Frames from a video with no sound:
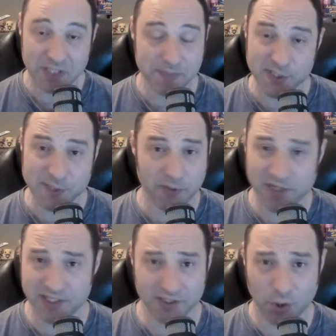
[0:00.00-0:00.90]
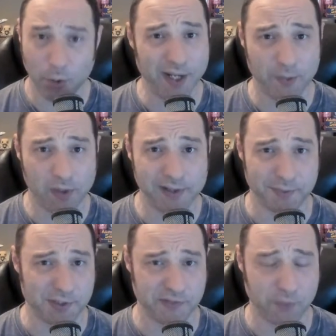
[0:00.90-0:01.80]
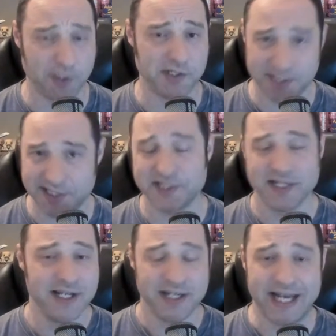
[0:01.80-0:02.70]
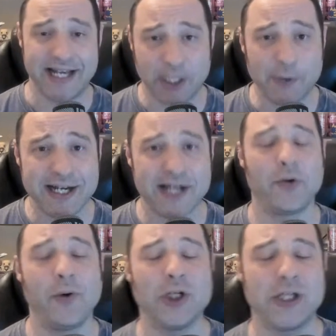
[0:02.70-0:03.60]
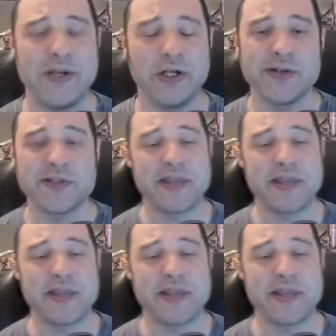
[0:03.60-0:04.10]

the most important thing in the whole wide world, which, of course, is going on a Royal Caribbean cruise.